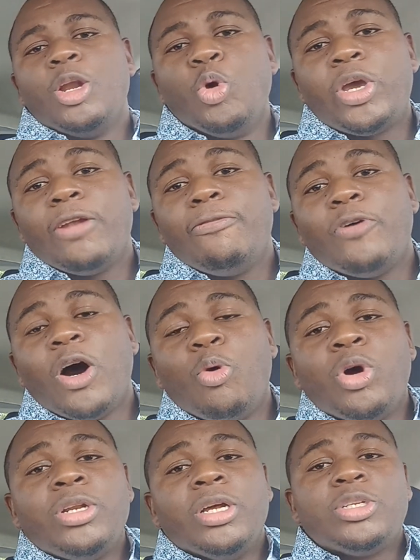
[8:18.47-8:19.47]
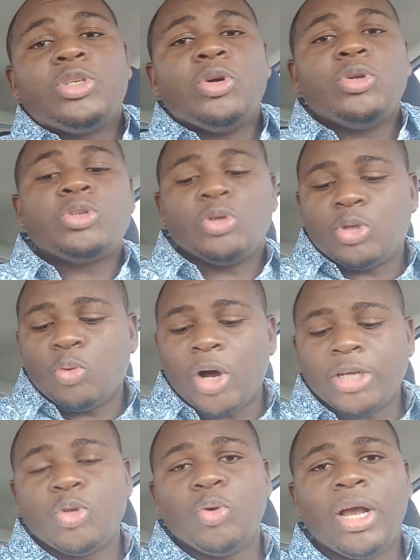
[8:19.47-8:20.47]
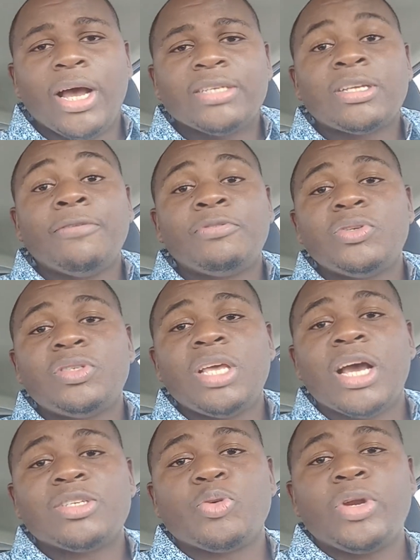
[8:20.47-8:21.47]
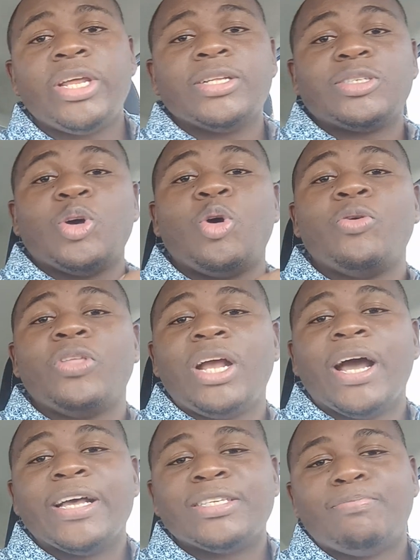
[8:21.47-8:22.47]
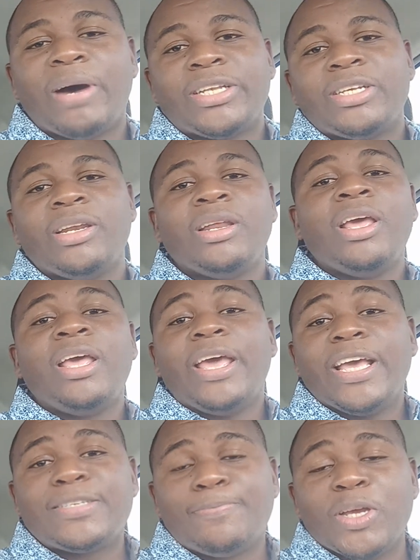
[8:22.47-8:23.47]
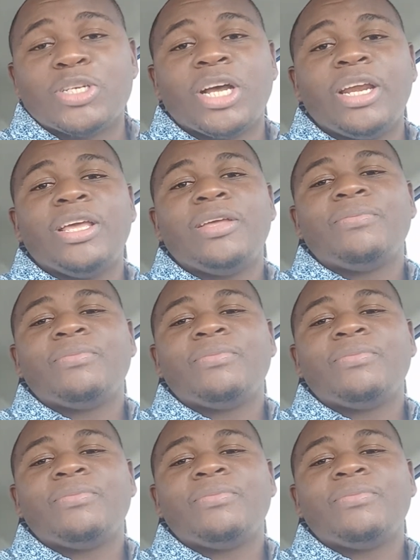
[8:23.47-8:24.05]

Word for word: looking forward to, to, to what you guys have to see as relates to how the guys batted, especially.